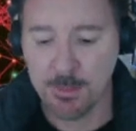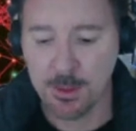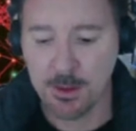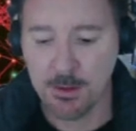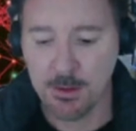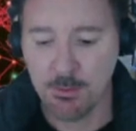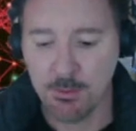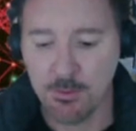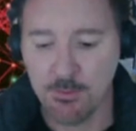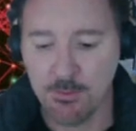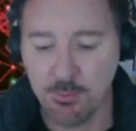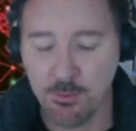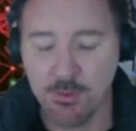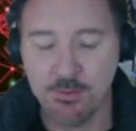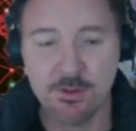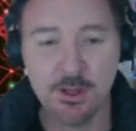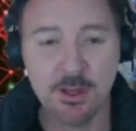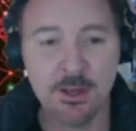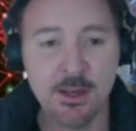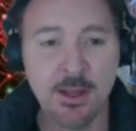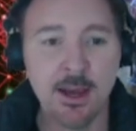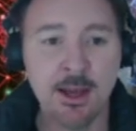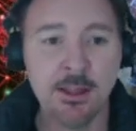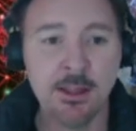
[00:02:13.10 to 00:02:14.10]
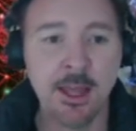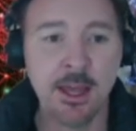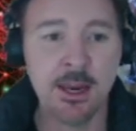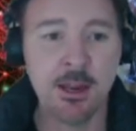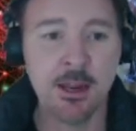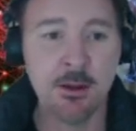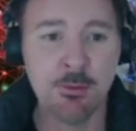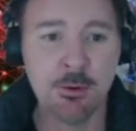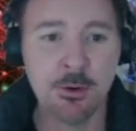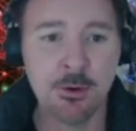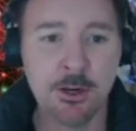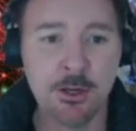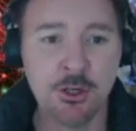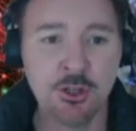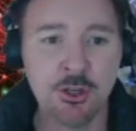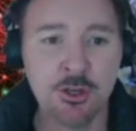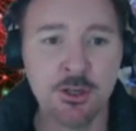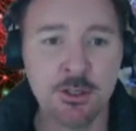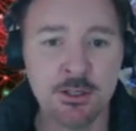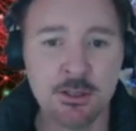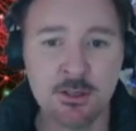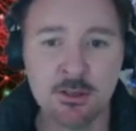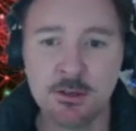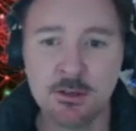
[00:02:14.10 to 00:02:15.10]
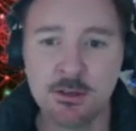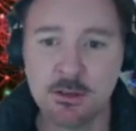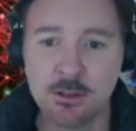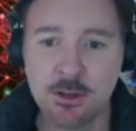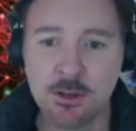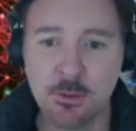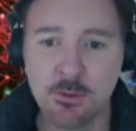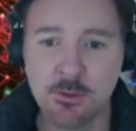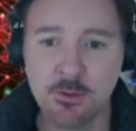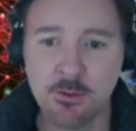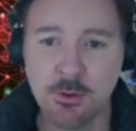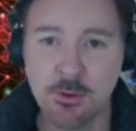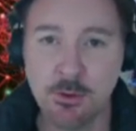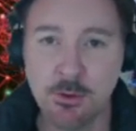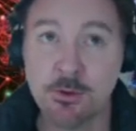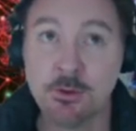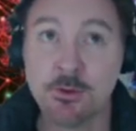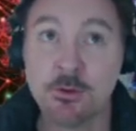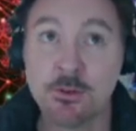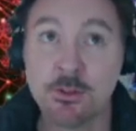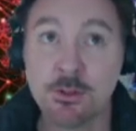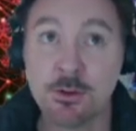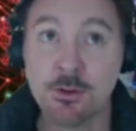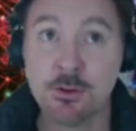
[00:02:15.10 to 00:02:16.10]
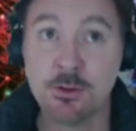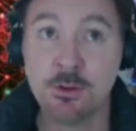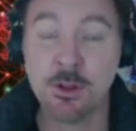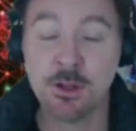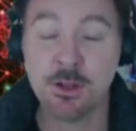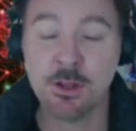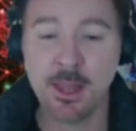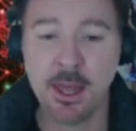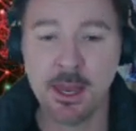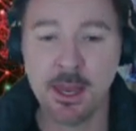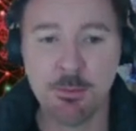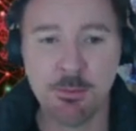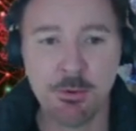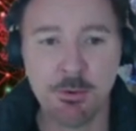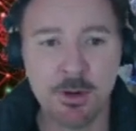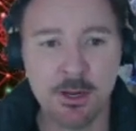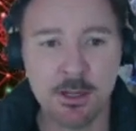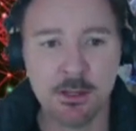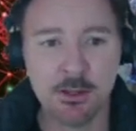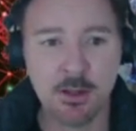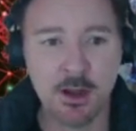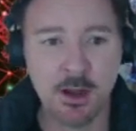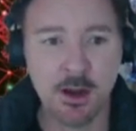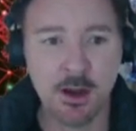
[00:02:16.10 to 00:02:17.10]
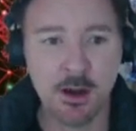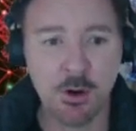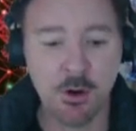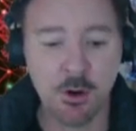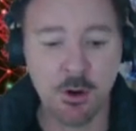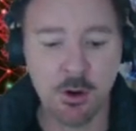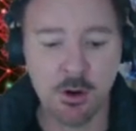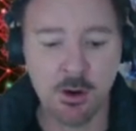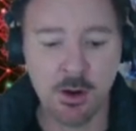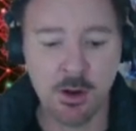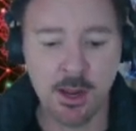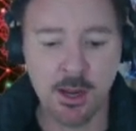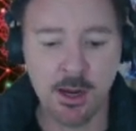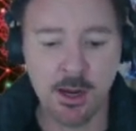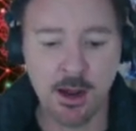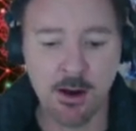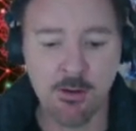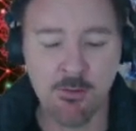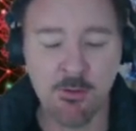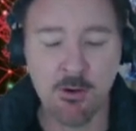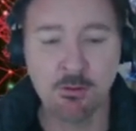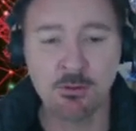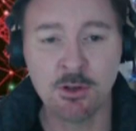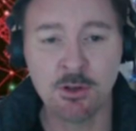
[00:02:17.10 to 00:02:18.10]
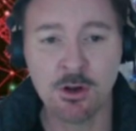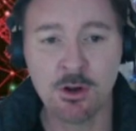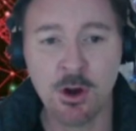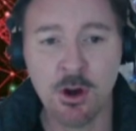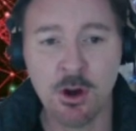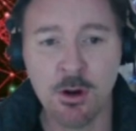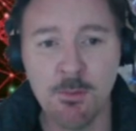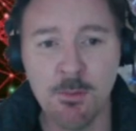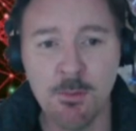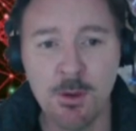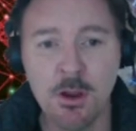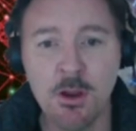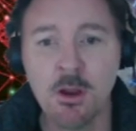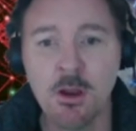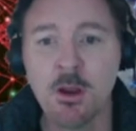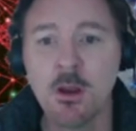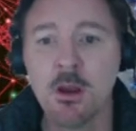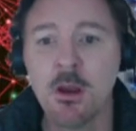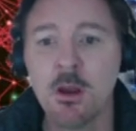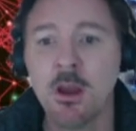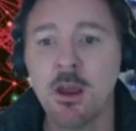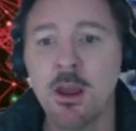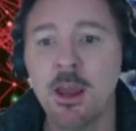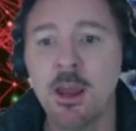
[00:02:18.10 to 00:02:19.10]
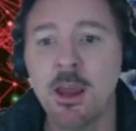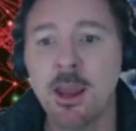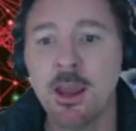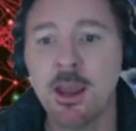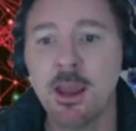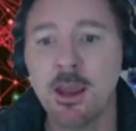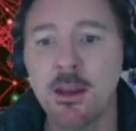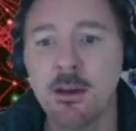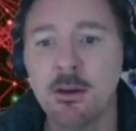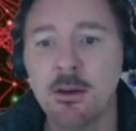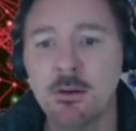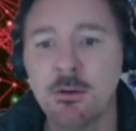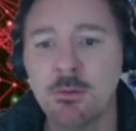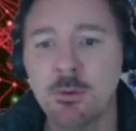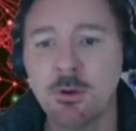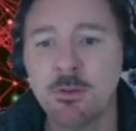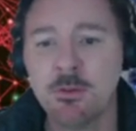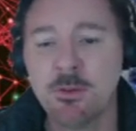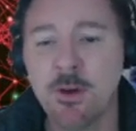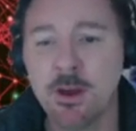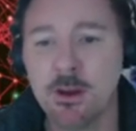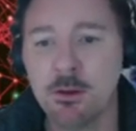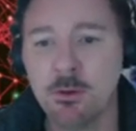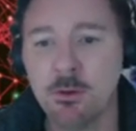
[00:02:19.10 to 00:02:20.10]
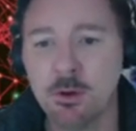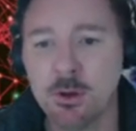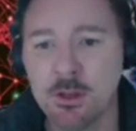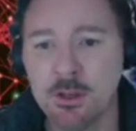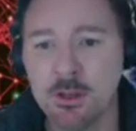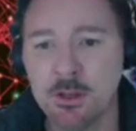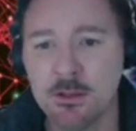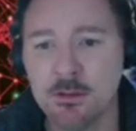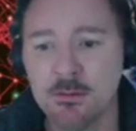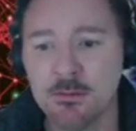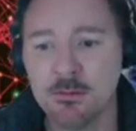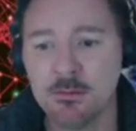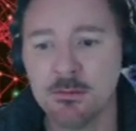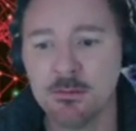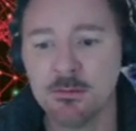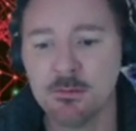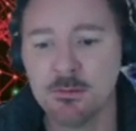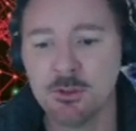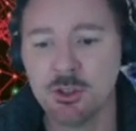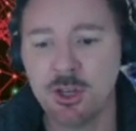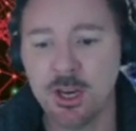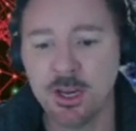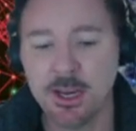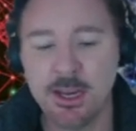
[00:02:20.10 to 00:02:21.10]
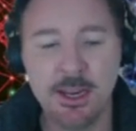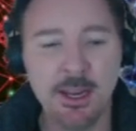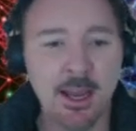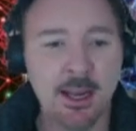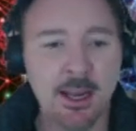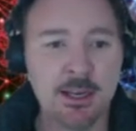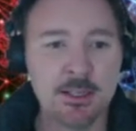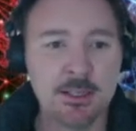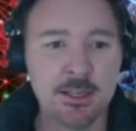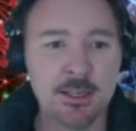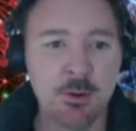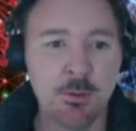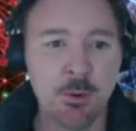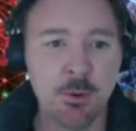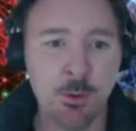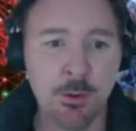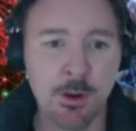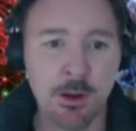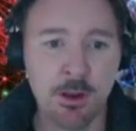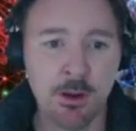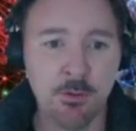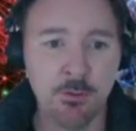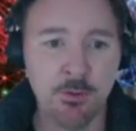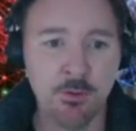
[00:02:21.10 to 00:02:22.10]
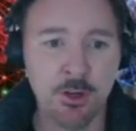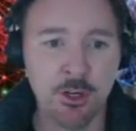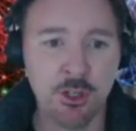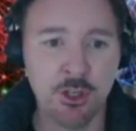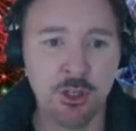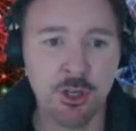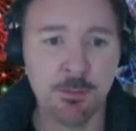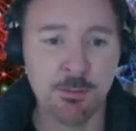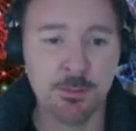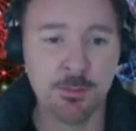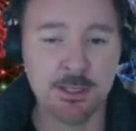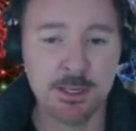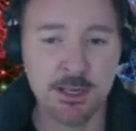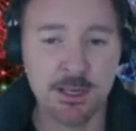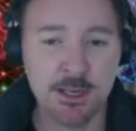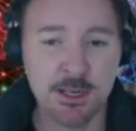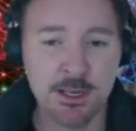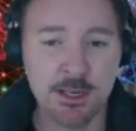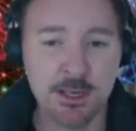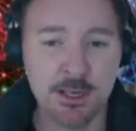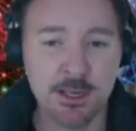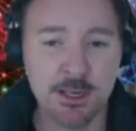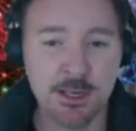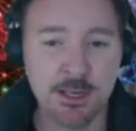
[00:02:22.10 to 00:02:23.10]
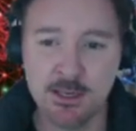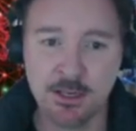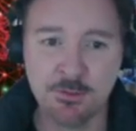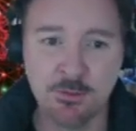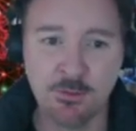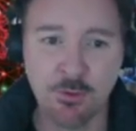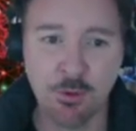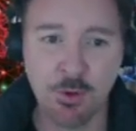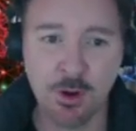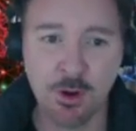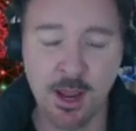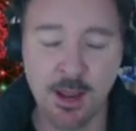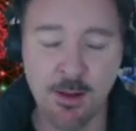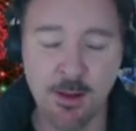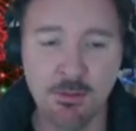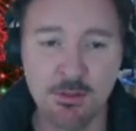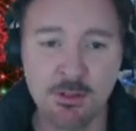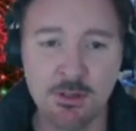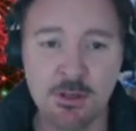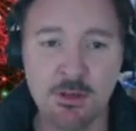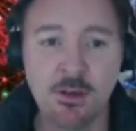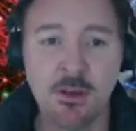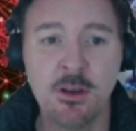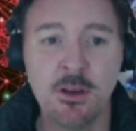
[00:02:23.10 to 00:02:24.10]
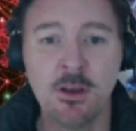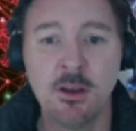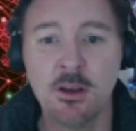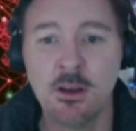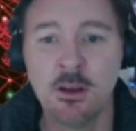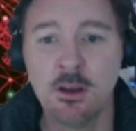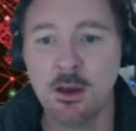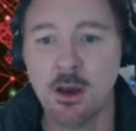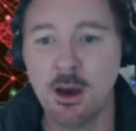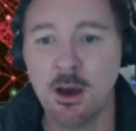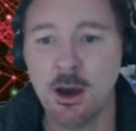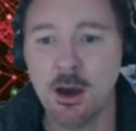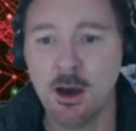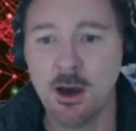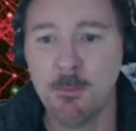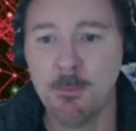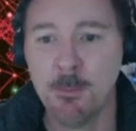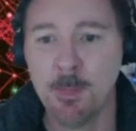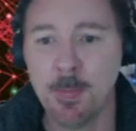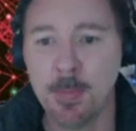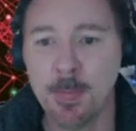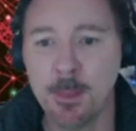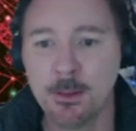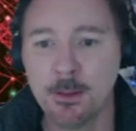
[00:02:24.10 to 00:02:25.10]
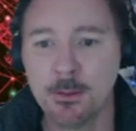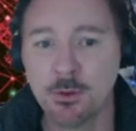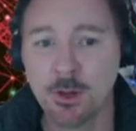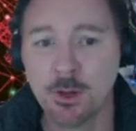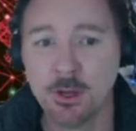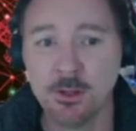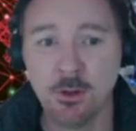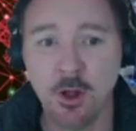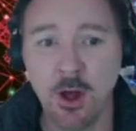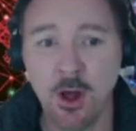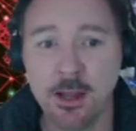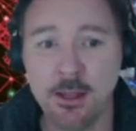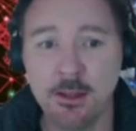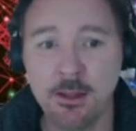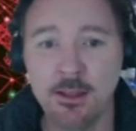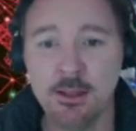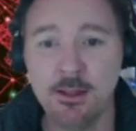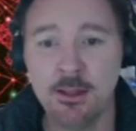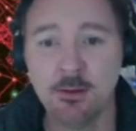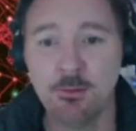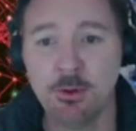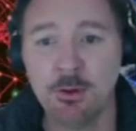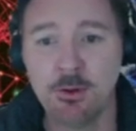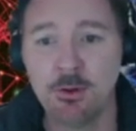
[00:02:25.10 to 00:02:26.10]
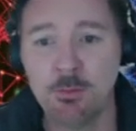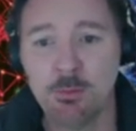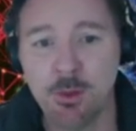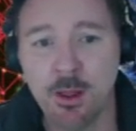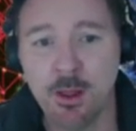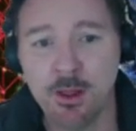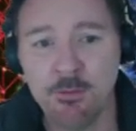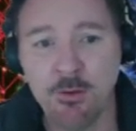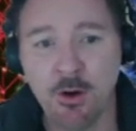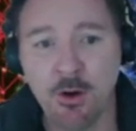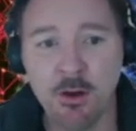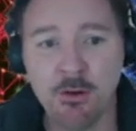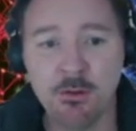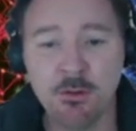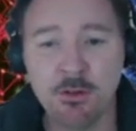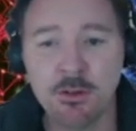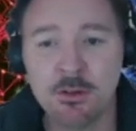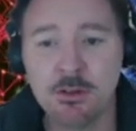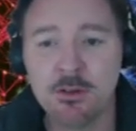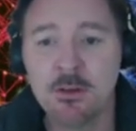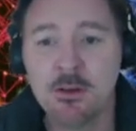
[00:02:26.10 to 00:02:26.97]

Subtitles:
we've done our ladder predictions. So we've gone on to the ladder predictor on NRL.com, and we've had a look and checking out to see where we're going to finish up the season, next 4 games. It's looking likely that we could play finals.